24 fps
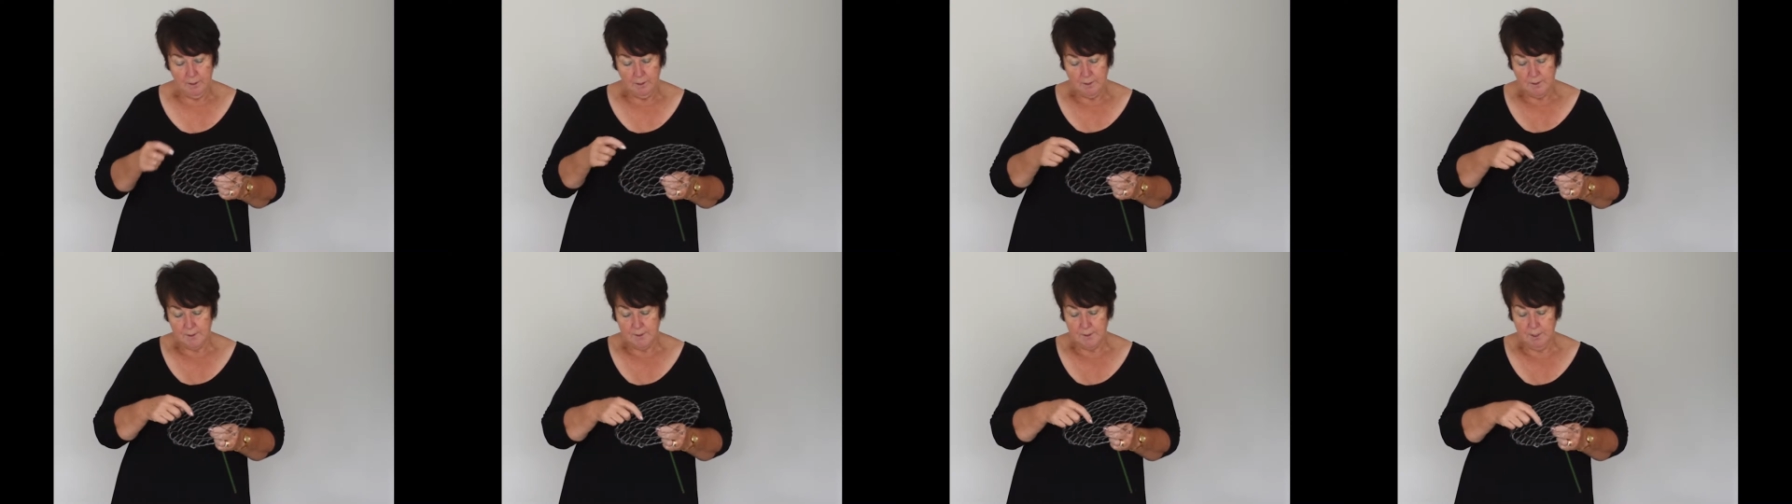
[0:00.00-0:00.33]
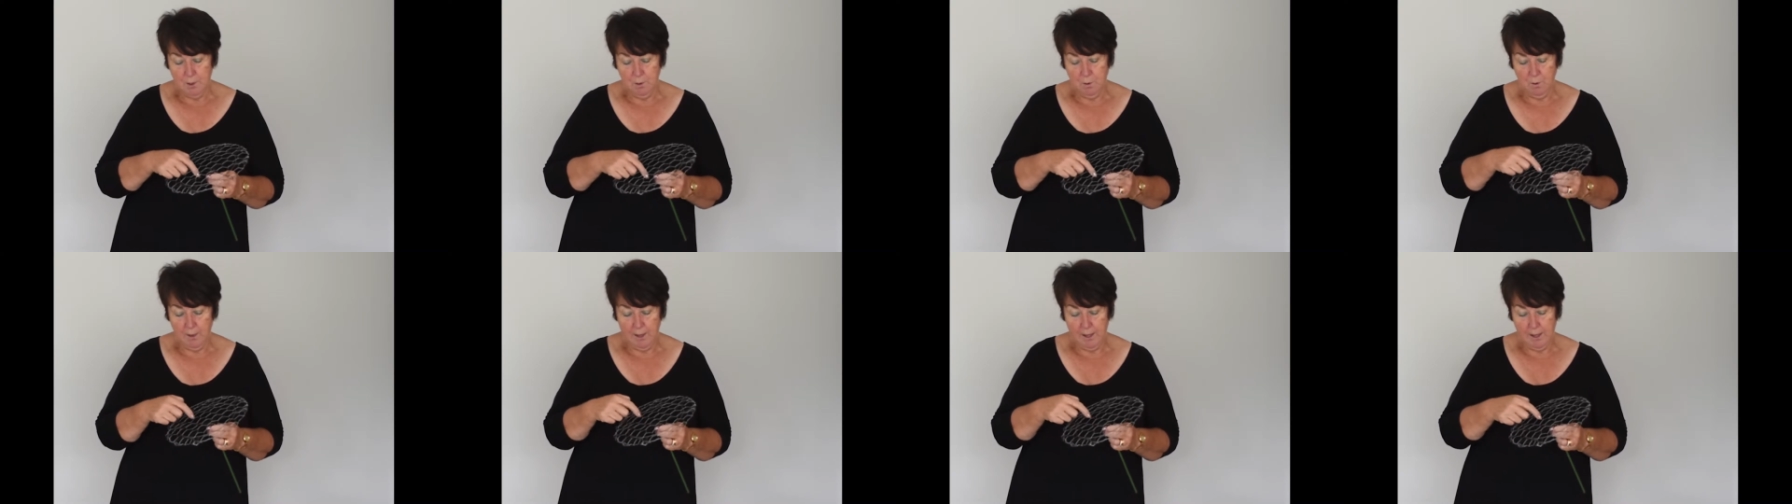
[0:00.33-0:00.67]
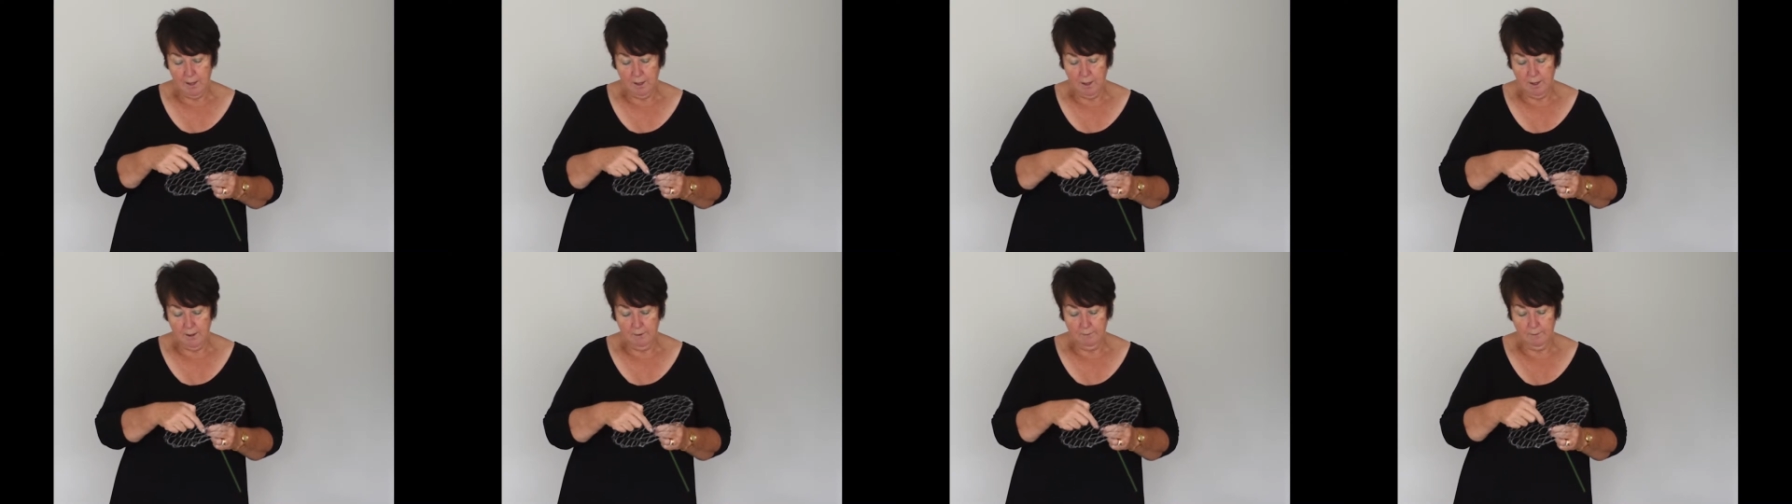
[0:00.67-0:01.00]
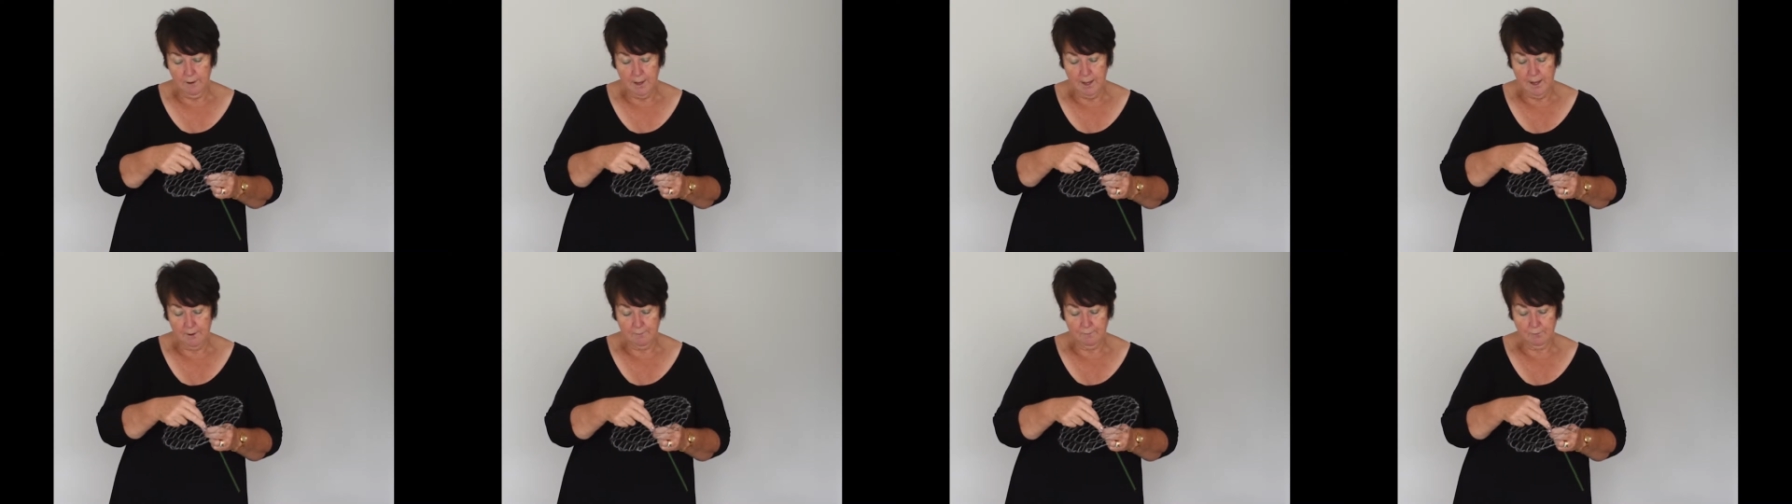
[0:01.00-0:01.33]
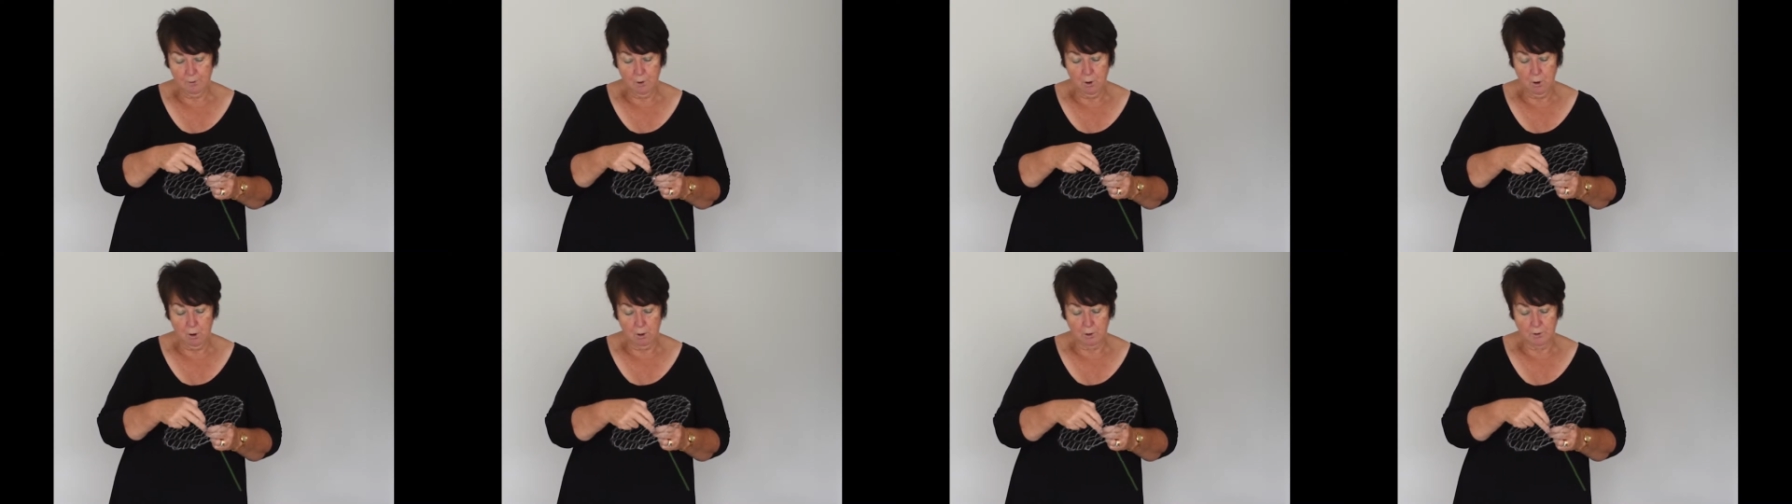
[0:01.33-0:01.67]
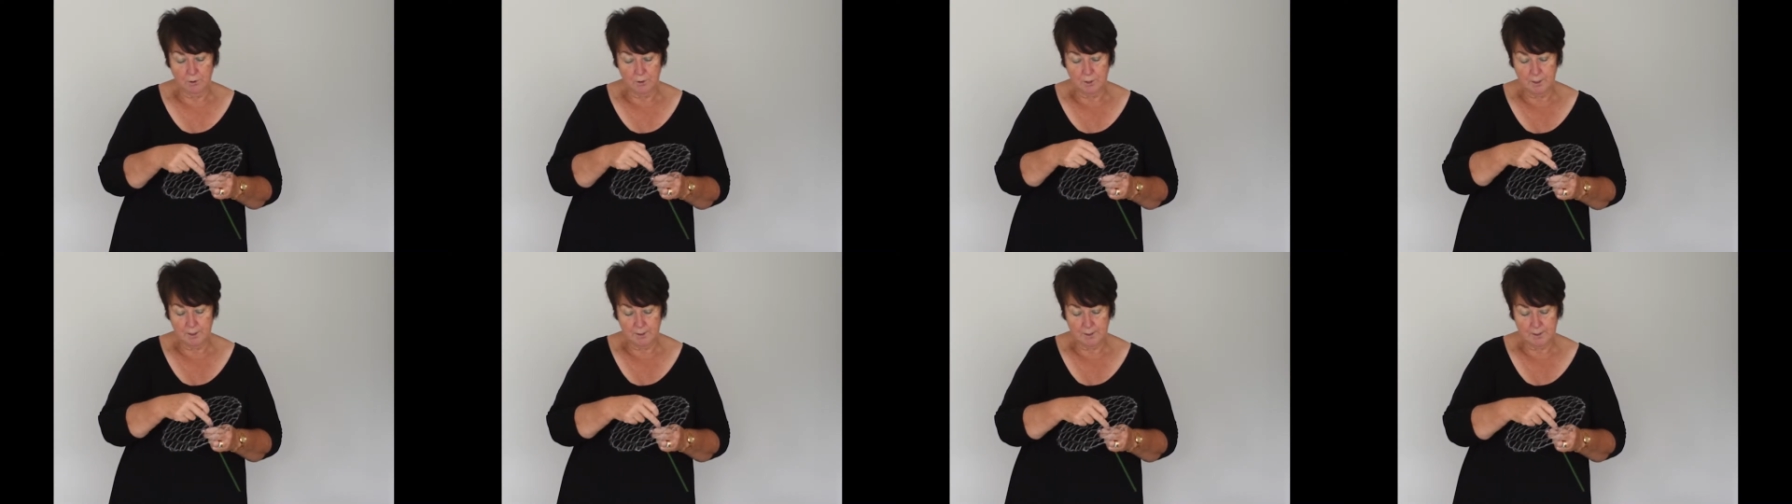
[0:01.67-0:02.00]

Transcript: so that I have got